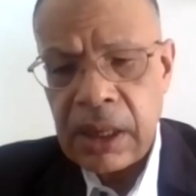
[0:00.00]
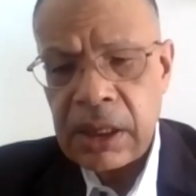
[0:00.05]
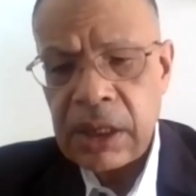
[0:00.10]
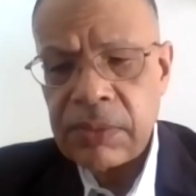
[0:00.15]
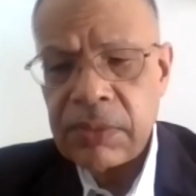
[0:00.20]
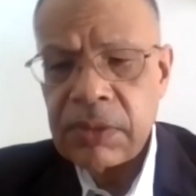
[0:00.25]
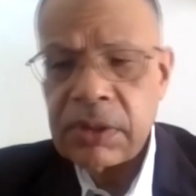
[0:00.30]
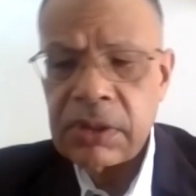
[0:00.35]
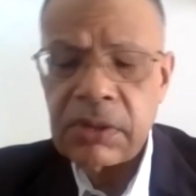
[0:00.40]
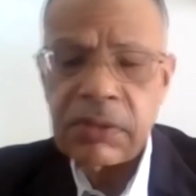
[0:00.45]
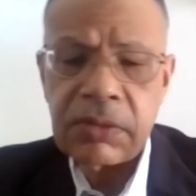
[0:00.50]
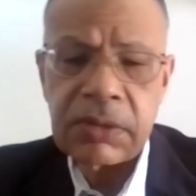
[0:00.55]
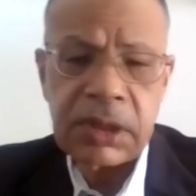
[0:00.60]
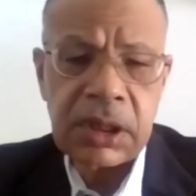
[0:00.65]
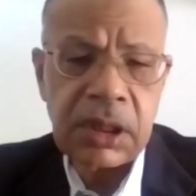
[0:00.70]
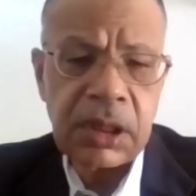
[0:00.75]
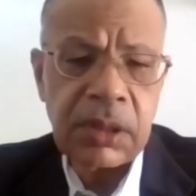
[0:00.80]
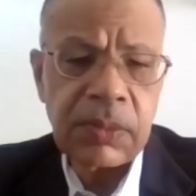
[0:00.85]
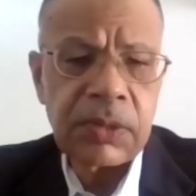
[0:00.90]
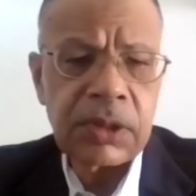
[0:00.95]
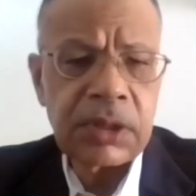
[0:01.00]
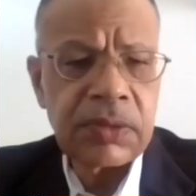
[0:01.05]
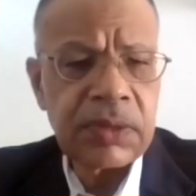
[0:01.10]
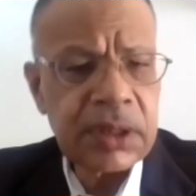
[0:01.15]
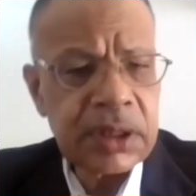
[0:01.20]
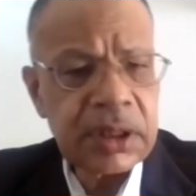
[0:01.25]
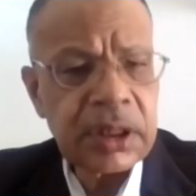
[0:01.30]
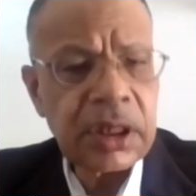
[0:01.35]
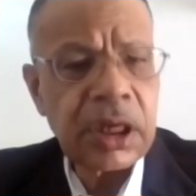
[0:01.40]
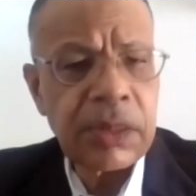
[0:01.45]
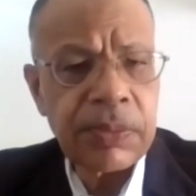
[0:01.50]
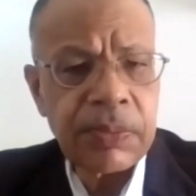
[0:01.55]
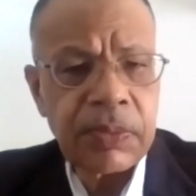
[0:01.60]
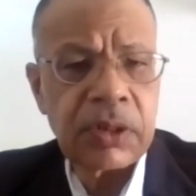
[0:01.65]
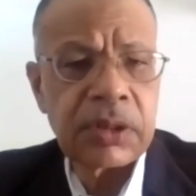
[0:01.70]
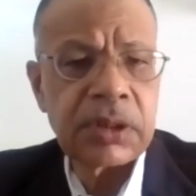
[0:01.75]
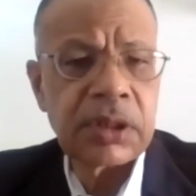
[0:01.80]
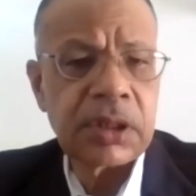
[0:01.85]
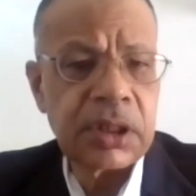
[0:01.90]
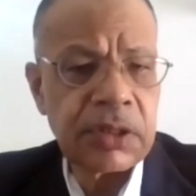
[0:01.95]
let me throw some numbers. We still have
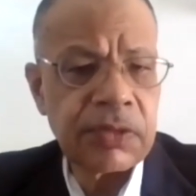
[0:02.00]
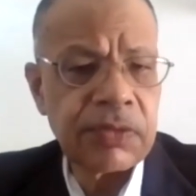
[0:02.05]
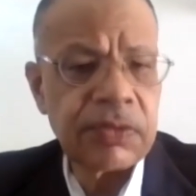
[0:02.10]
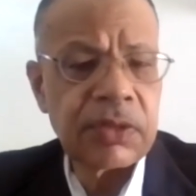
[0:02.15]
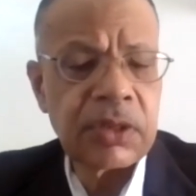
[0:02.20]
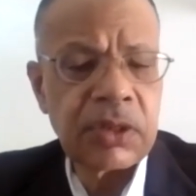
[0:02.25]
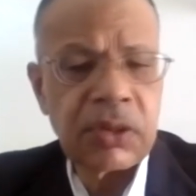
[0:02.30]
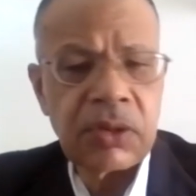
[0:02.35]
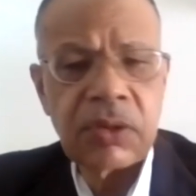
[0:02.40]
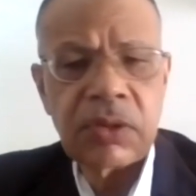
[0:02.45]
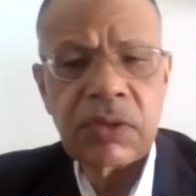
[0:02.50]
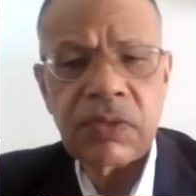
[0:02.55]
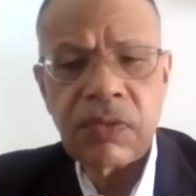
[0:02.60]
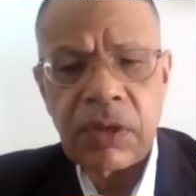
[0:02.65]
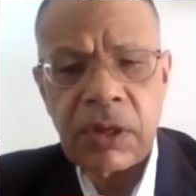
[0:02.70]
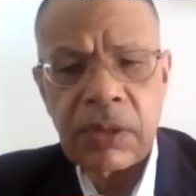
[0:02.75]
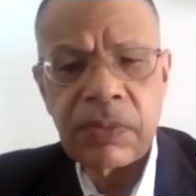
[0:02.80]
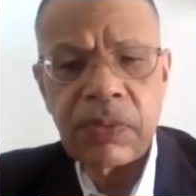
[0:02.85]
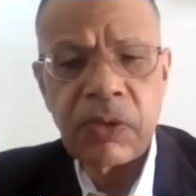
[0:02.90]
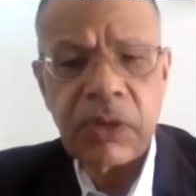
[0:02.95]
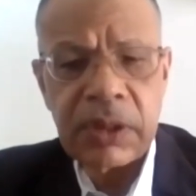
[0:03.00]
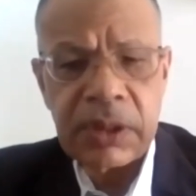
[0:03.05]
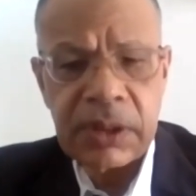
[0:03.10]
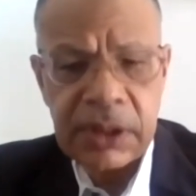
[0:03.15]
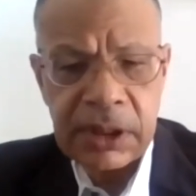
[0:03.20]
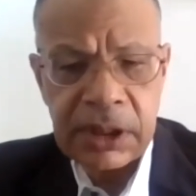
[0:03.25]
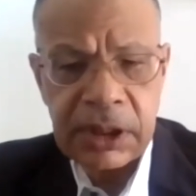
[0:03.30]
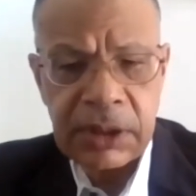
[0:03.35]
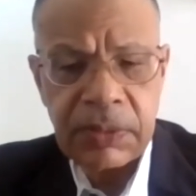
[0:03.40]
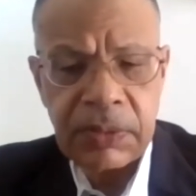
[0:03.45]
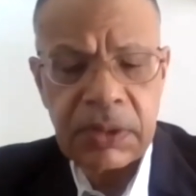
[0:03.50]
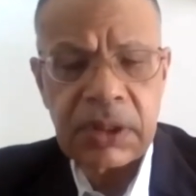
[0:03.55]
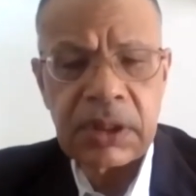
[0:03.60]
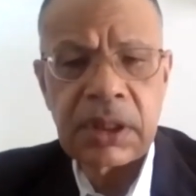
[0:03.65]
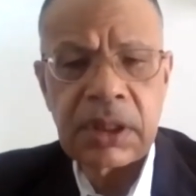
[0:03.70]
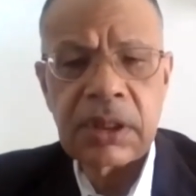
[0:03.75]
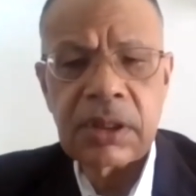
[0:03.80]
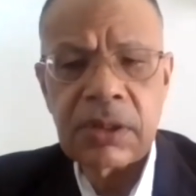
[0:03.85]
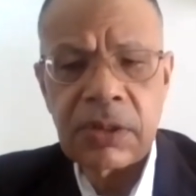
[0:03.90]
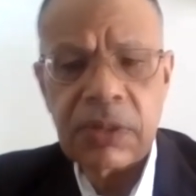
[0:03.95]
positive growth,
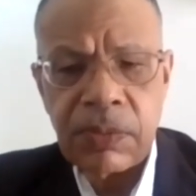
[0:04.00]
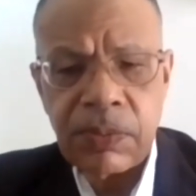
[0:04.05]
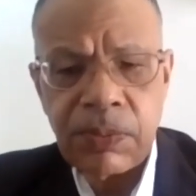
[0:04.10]
1.6%,